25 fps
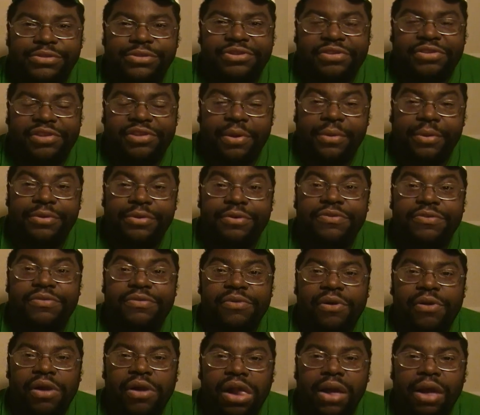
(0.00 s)
someone who's
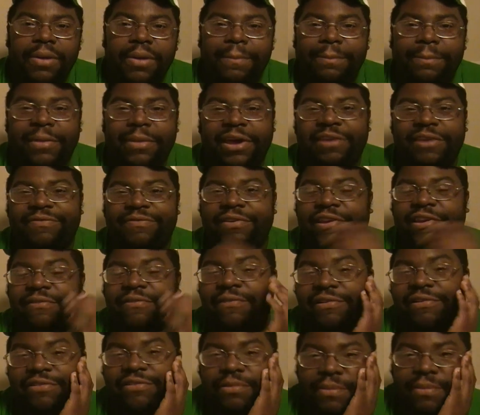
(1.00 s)
main event at
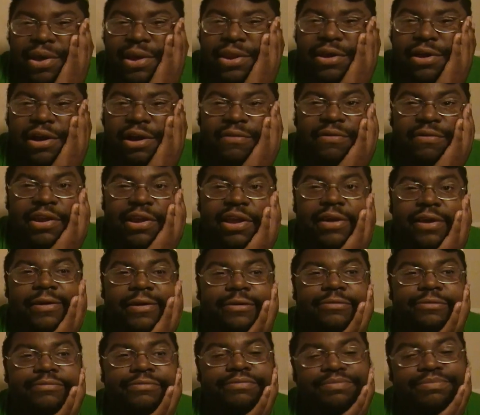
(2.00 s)
WrestleMania already,
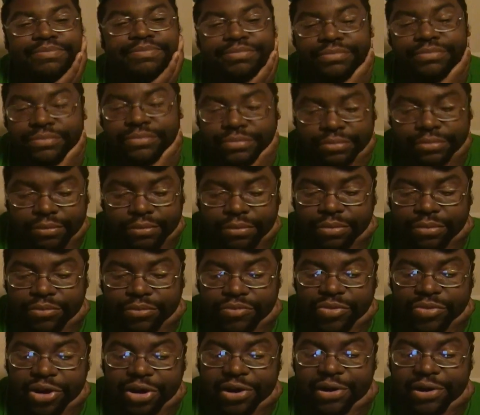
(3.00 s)

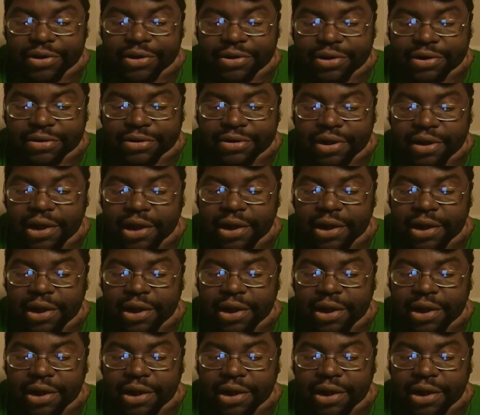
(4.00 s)
I don't know.